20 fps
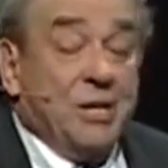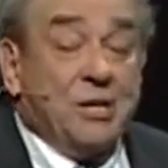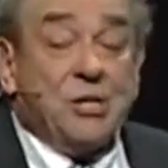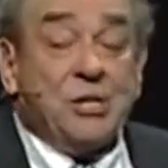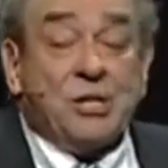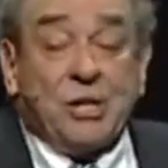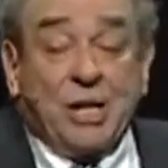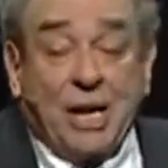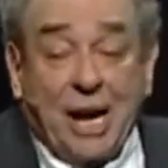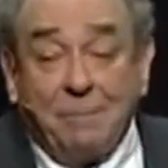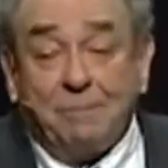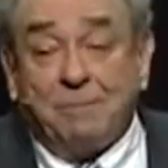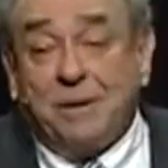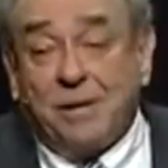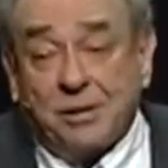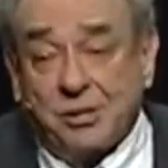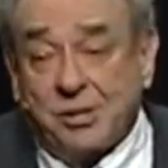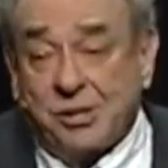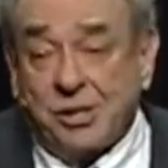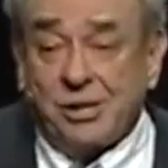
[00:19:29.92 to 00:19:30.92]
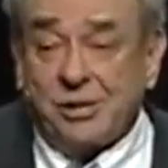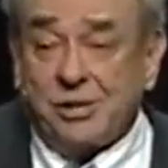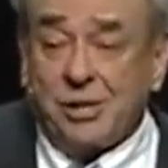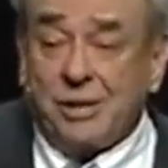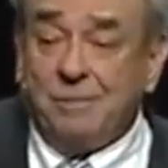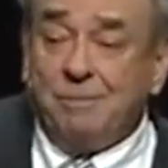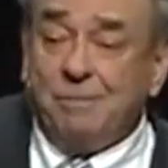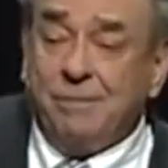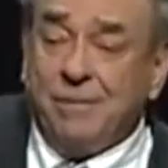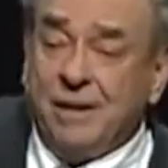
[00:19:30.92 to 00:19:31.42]

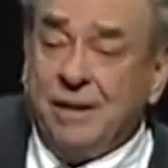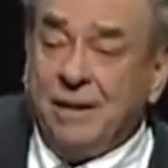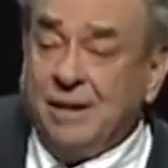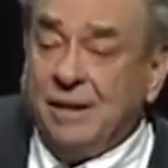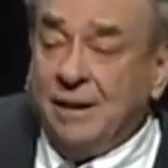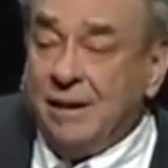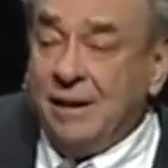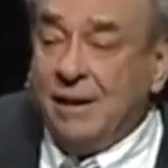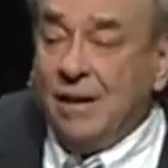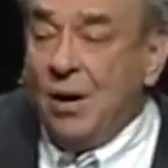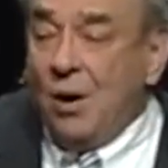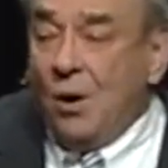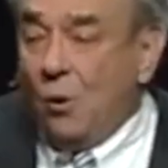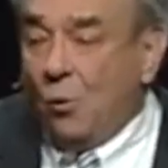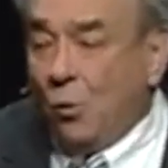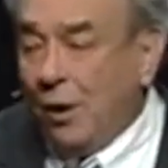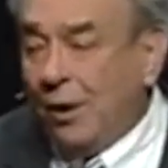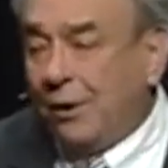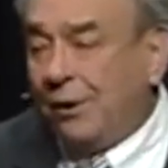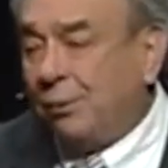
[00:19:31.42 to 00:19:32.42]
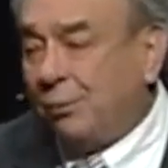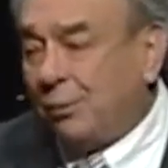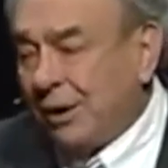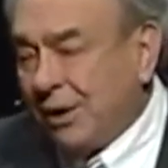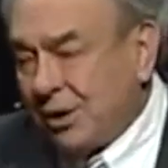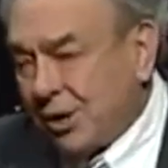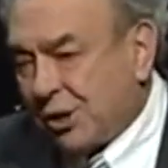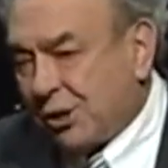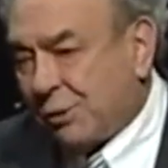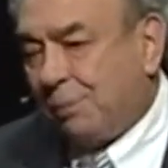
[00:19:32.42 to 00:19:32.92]
skepticism with
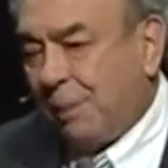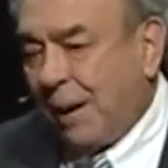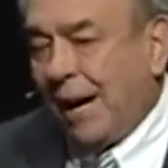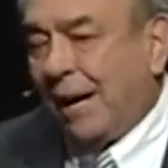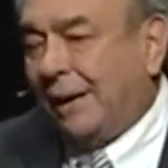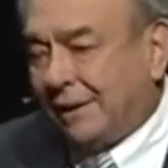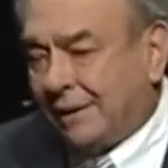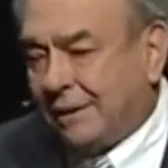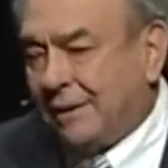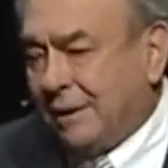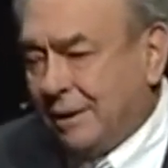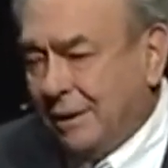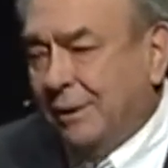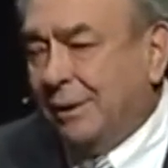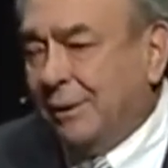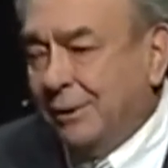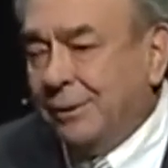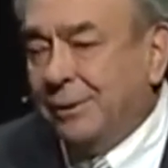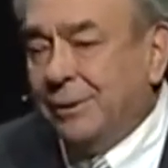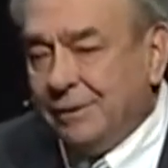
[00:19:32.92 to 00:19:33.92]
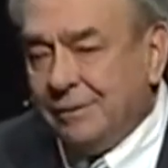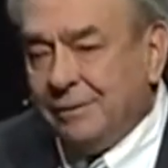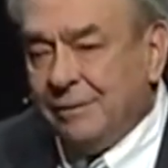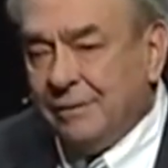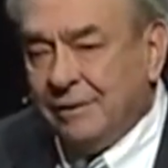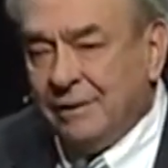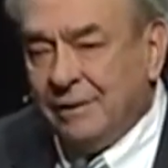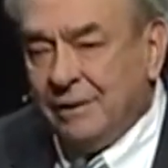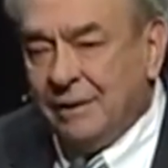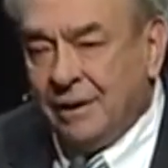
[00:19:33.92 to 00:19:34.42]
respect to
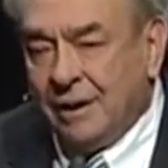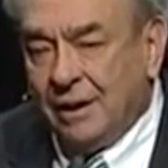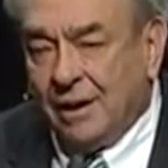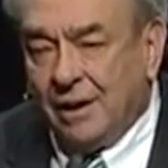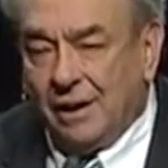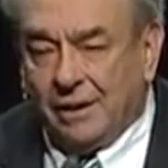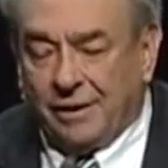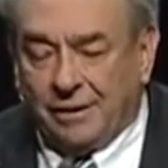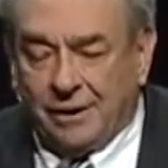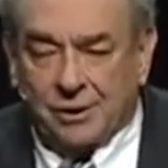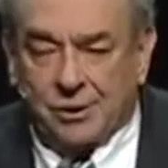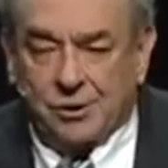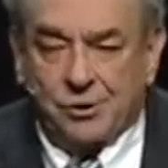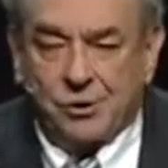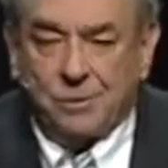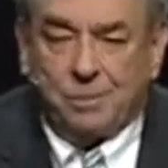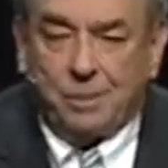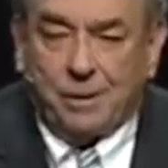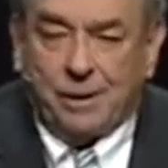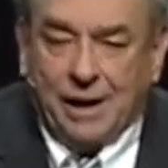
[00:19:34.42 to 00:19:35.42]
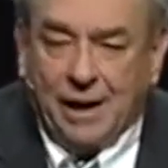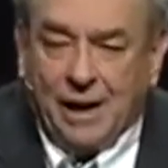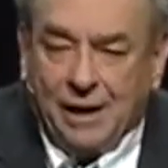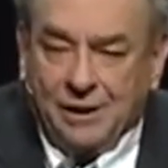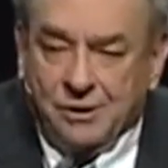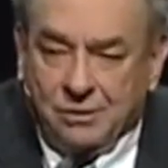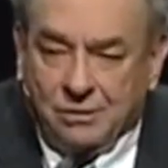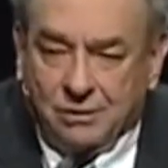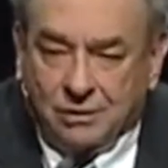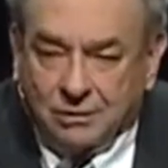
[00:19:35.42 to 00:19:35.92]
the
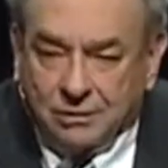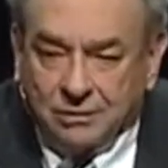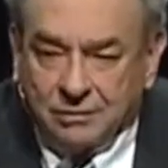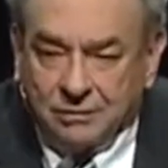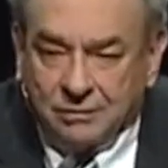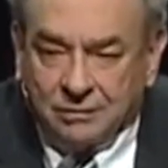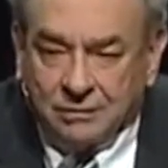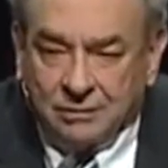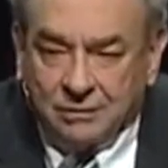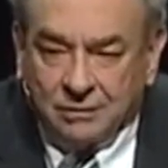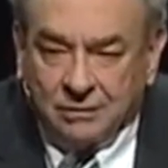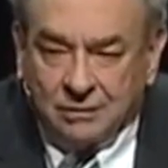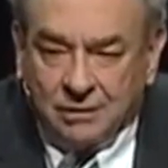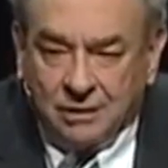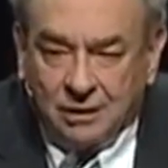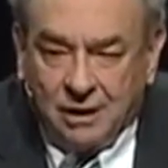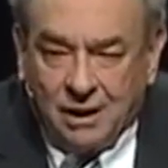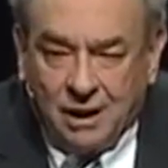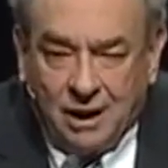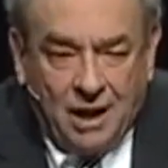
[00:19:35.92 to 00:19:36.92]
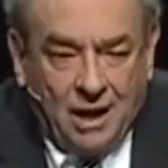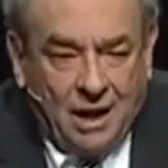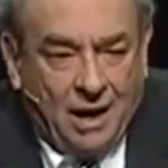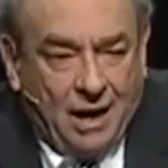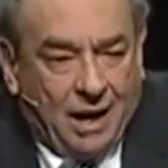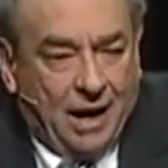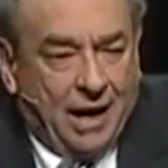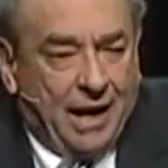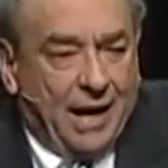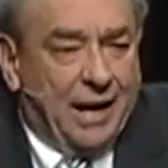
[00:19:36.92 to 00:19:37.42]
supernatural
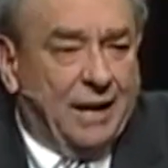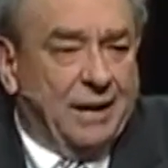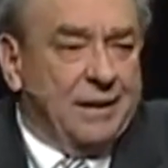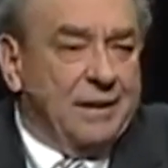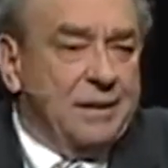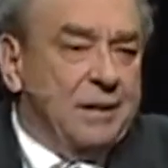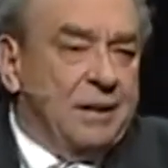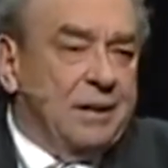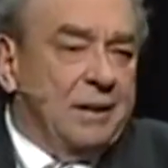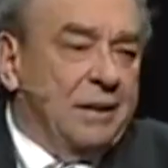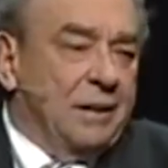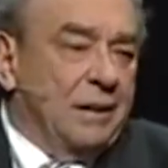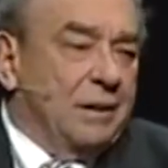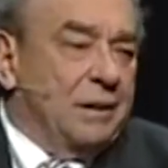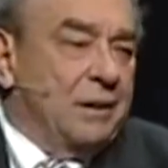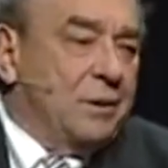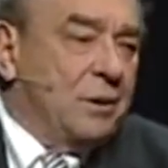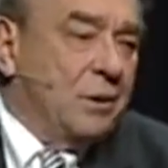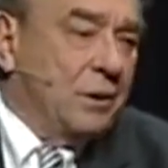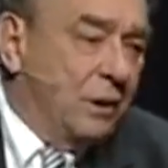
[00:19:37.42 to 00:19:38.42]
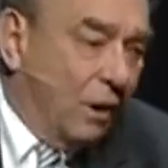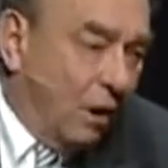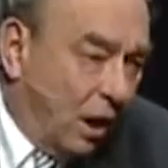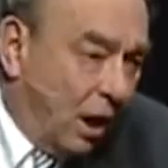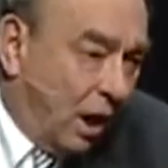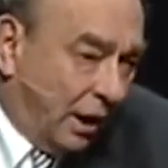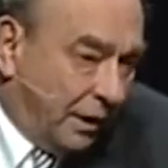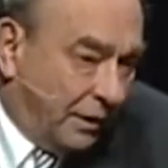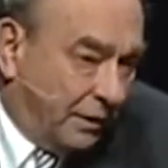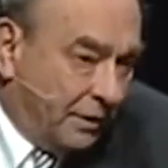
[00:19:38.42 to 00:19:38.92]
and to
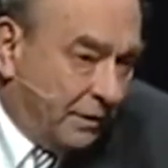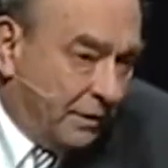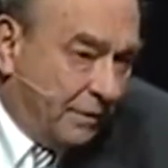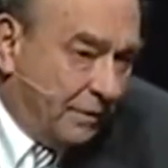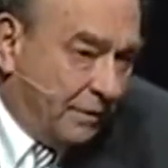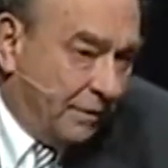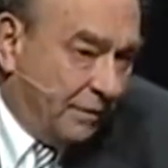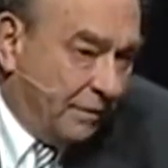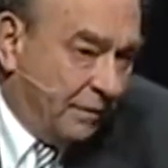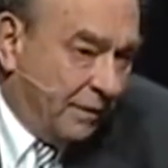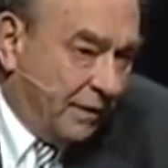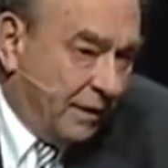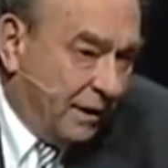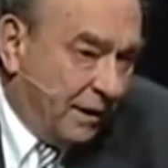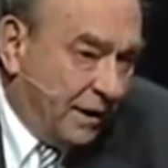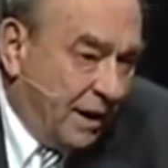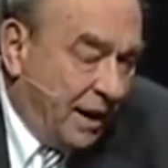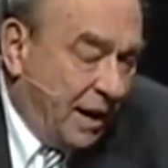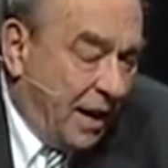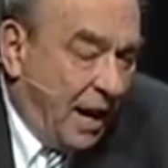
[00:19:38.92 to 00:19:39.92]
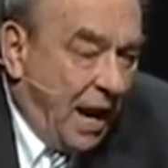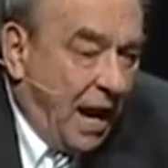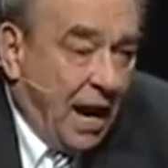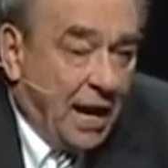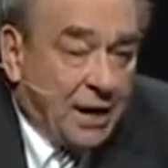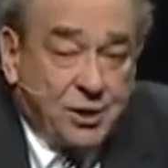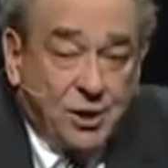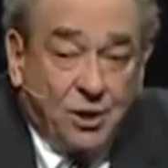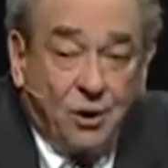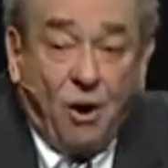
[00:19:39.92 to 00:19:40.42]
God.
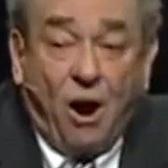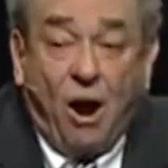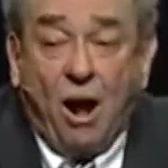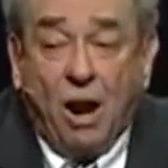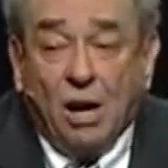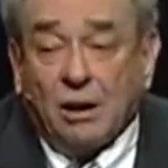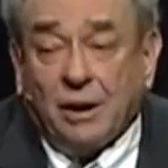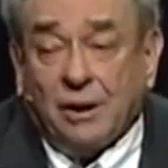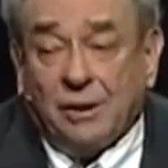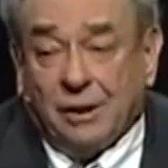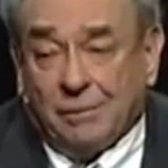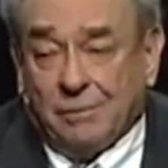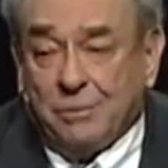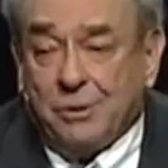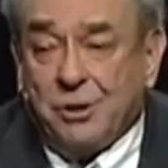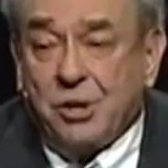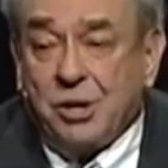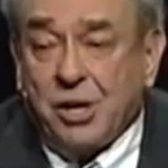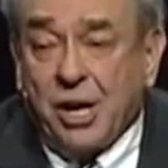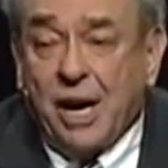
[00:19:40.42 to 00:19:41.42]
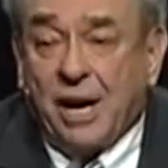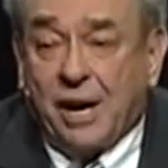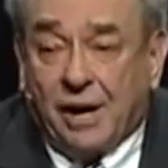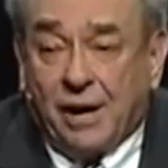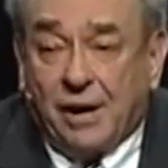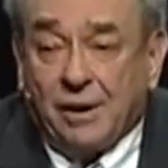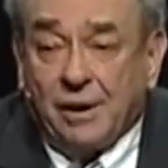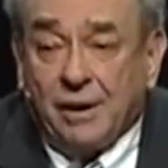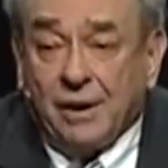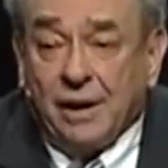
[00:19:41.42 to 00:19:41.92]
And so all of them
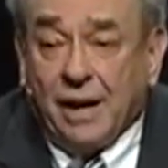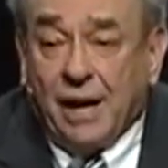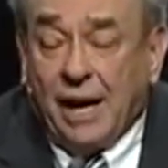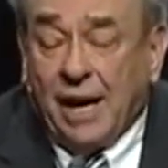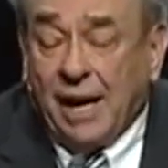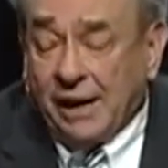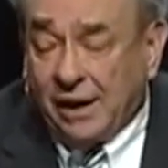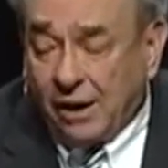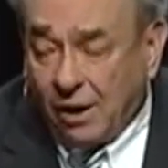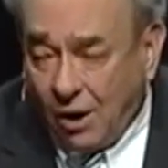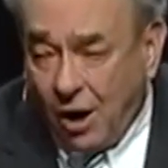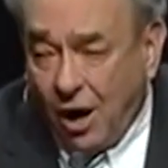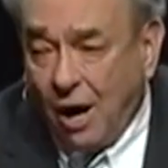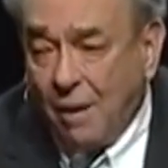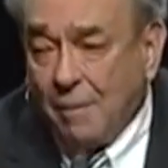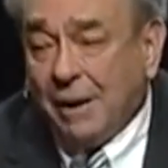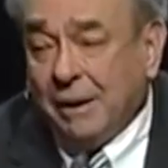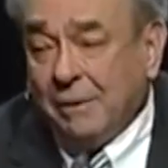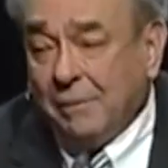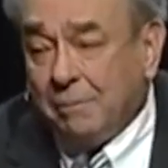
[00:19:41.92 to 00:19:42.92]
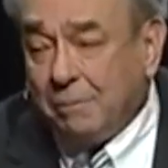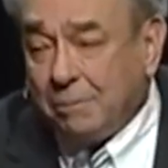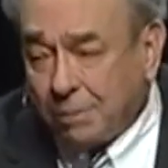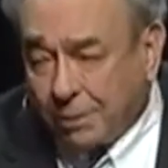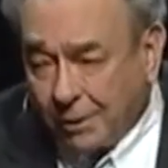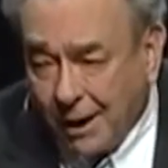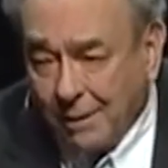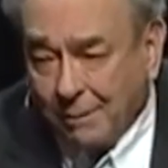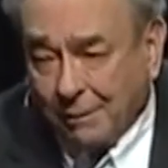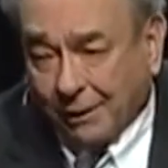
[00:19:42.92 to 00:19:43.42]
shared a common
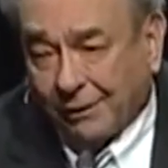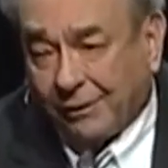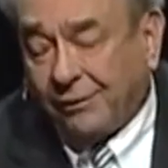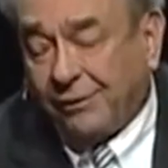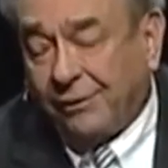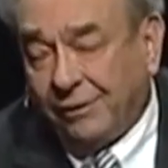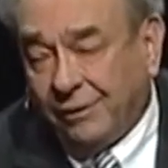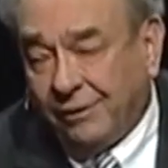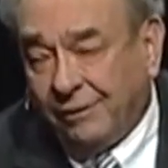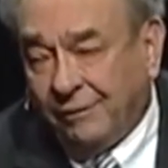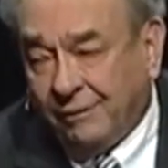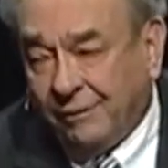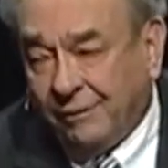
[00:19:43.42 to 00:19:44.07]
premise